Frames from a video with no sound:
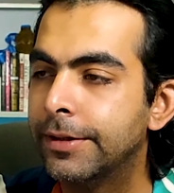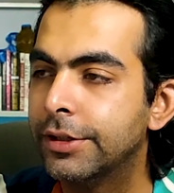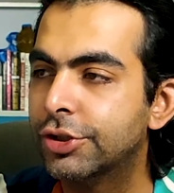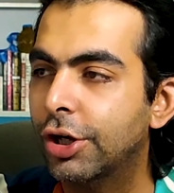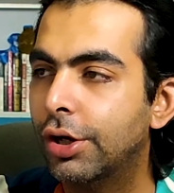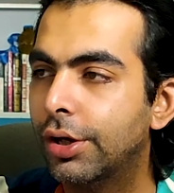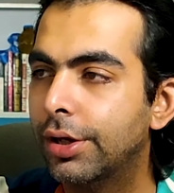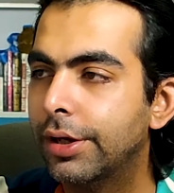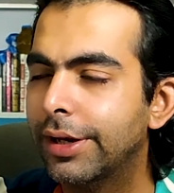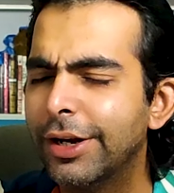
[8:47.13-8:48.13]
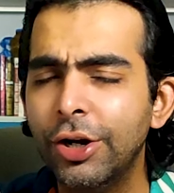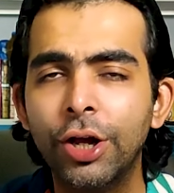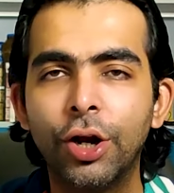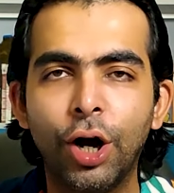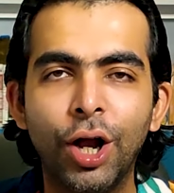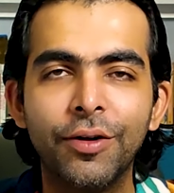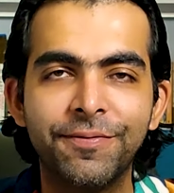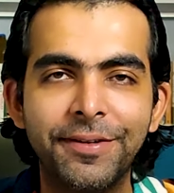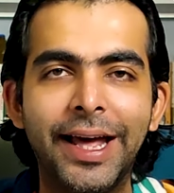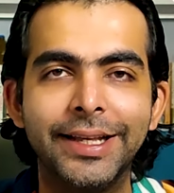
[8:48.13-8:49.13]
so not all
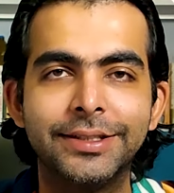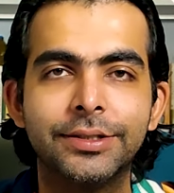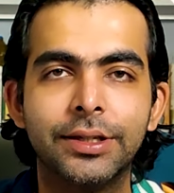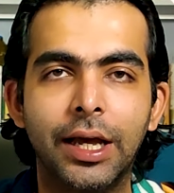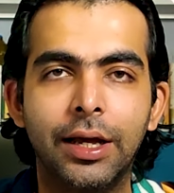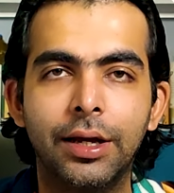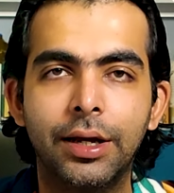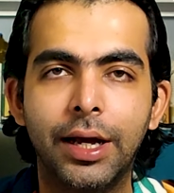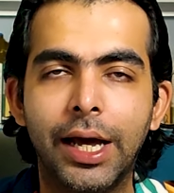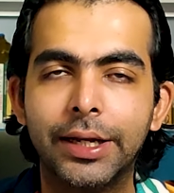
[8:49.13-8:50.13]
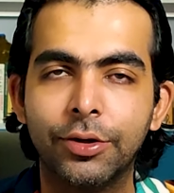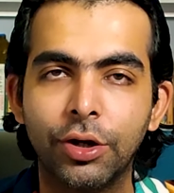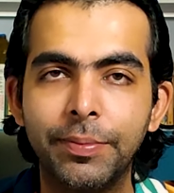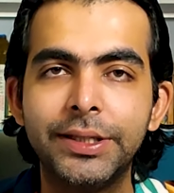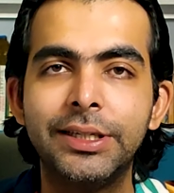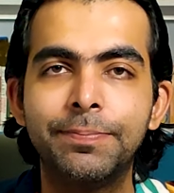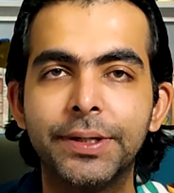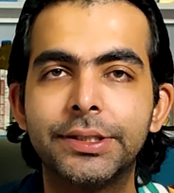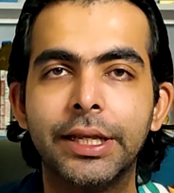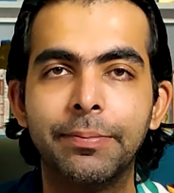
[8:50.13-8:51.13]
flights are going to be
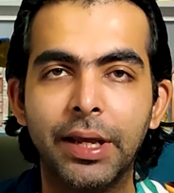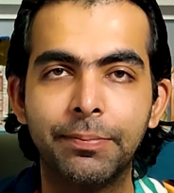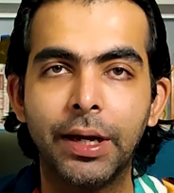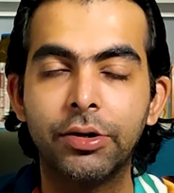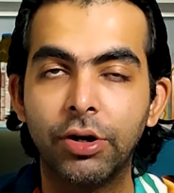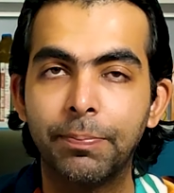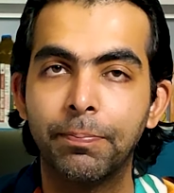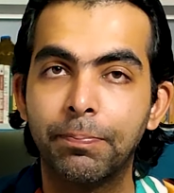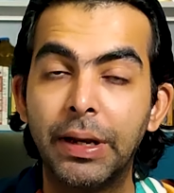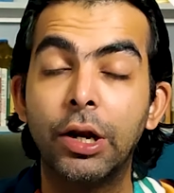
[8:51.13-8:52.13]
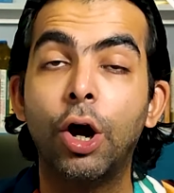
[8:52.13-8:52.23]
cheapest in Make My Trip, but